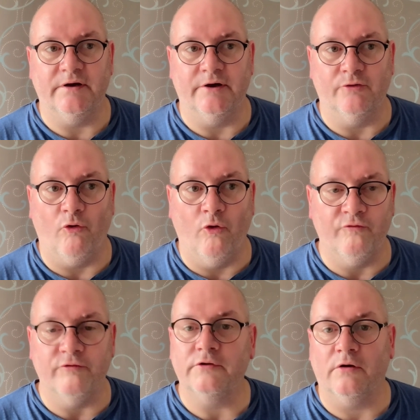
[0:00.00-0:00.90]
an
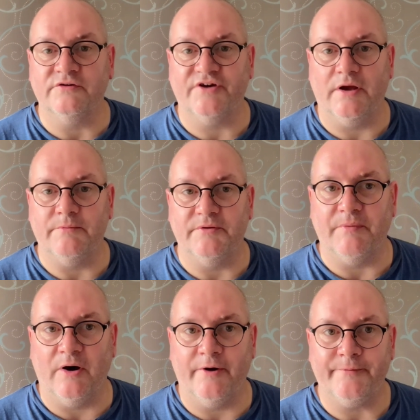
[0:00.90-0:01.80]
awful long time
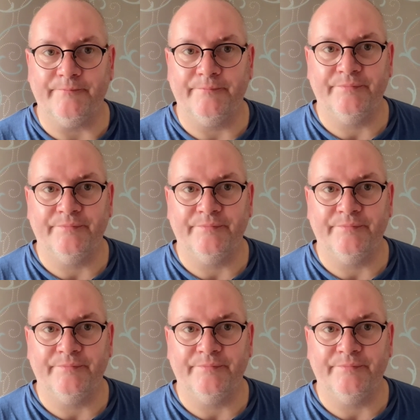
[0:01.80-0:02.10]
bar